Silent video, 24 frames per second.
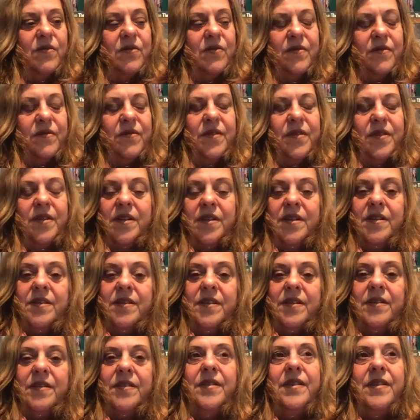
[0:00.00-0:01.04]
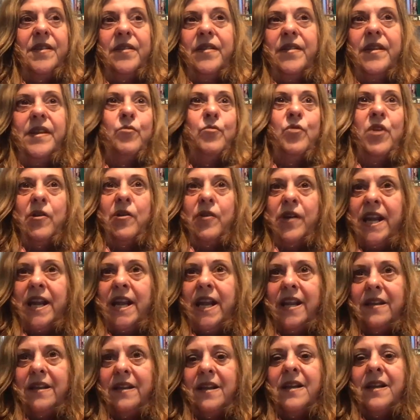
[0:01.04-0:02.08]
the where it
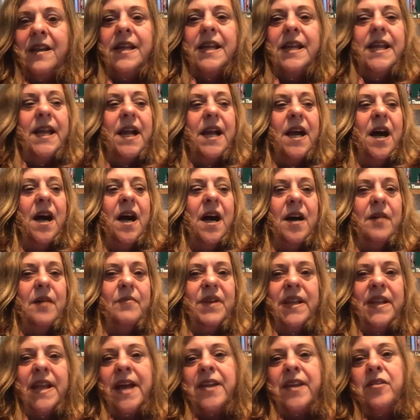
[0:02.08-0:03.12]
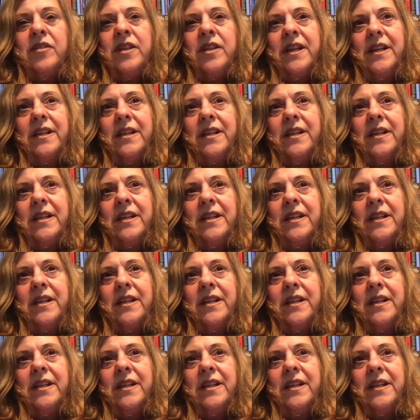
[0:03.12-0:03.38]
ain't. And that only